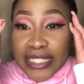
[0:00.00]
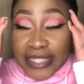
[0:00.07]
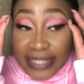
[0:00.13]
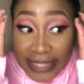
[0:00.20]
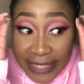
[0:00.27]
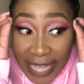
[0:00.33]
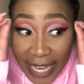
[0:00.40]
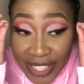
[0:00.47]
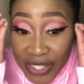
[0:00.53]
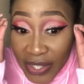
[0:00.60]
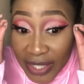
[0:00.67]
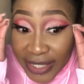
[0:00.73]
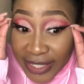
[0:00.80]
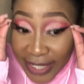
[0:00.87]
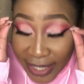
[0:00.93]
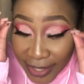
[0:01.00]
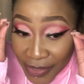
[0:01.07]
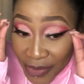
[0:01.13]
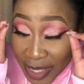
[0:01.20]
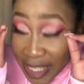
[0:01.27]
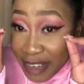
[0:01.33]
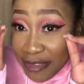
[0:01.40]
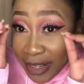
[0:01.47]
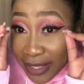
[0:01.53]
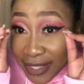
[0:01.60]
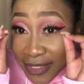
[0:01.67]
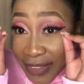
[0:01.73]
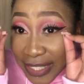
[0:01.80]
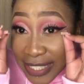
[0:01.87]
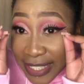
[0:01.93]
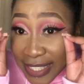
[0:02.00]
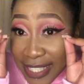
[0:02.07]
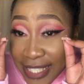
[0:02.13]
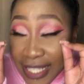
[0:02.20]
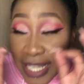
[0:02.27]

Did I not get really frustrated?